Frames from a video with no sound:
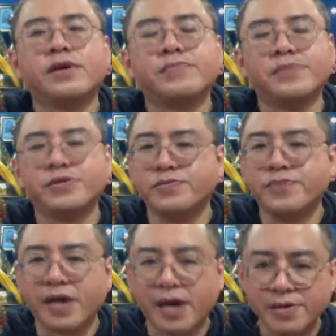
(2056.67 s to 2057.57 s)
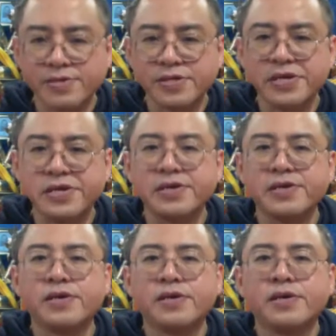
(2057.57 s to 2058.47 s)
May you be healthy.
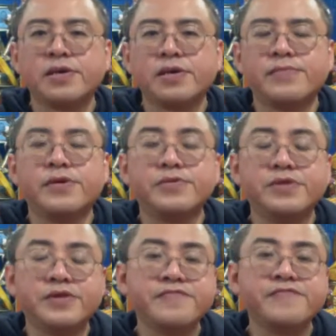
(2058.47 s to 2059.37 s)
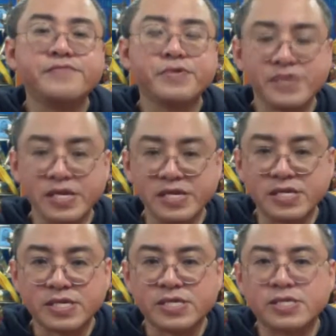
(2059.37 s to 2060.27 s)
May you live with
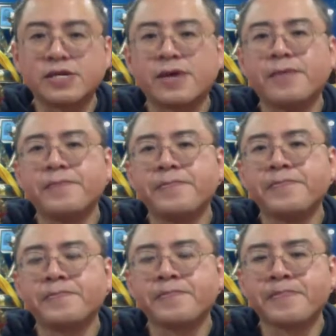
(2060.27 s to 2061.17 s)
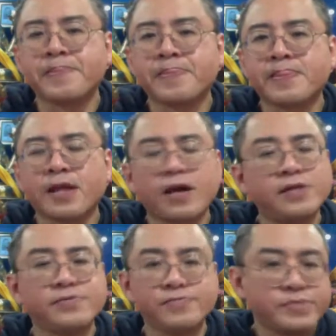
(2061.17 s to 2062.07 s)
ease.
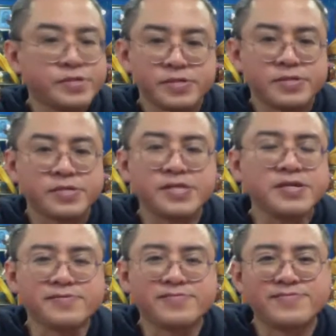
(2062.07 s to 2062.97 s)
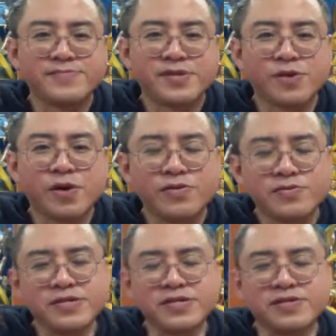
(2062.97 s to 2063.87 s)
And that's it. That's all
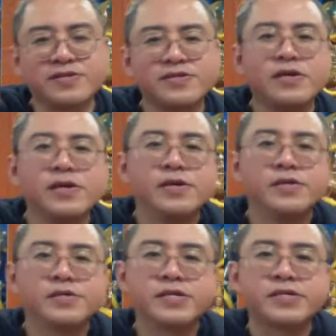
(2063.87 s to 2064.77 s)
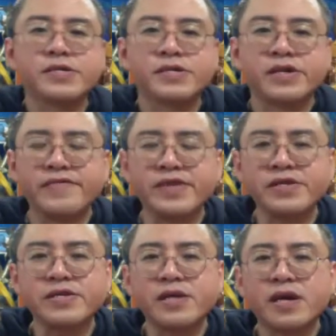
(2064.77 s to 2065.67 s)
you need. Just
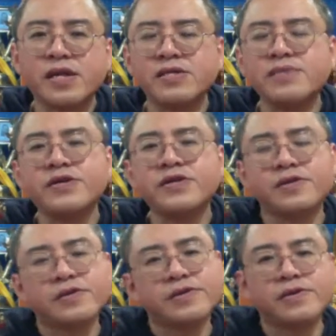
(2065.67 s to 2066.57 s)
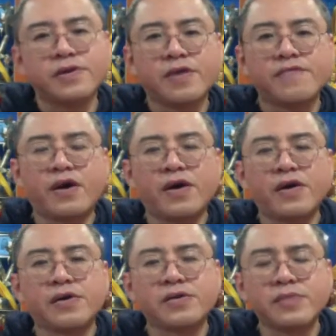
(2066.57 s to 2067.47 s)
giving a little bit
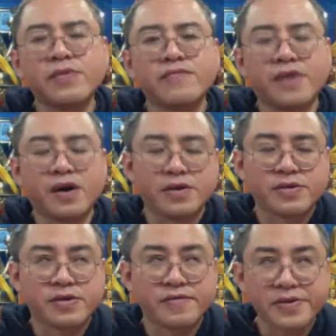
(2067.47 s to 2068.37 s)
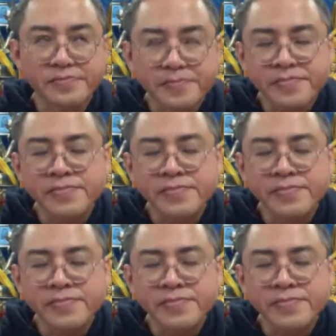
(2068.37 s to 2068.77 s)
of giving